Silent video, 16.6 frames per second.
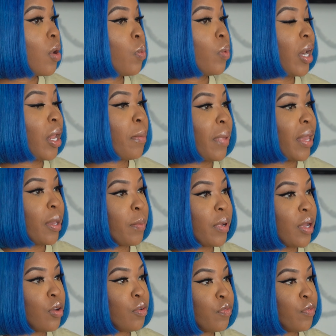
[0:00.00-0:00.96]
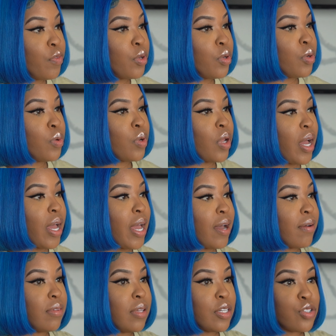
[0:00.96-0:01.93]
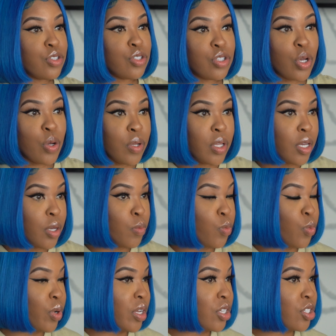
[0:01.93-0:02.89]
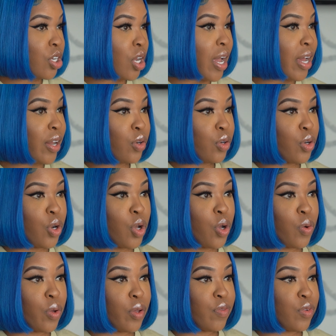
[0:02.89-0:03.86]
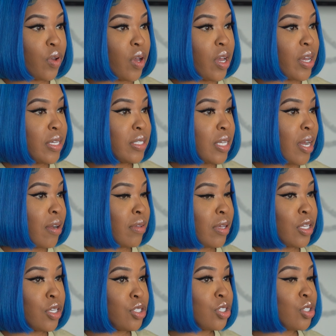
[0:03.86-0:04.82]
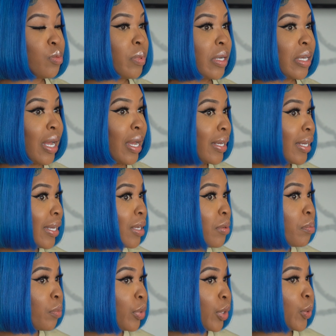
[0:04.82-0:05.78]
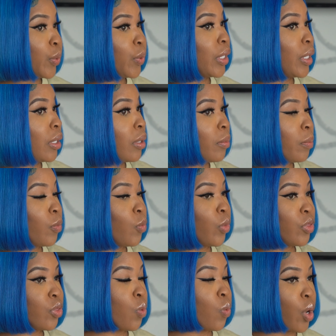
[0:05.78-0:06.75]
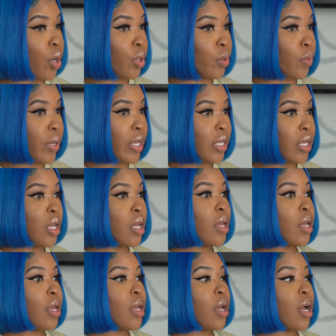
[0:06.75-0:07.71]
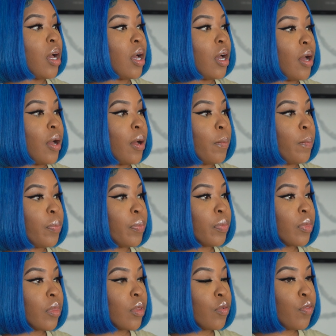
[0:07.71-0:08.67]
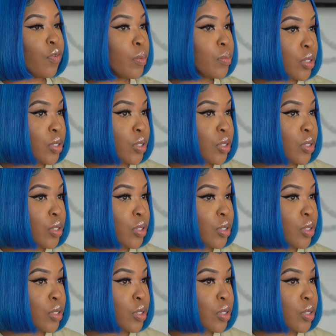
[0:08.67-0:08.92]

When I make my own food, I have less sodium, which I don't know if you guys have that issue, but I get bloated with the water weight from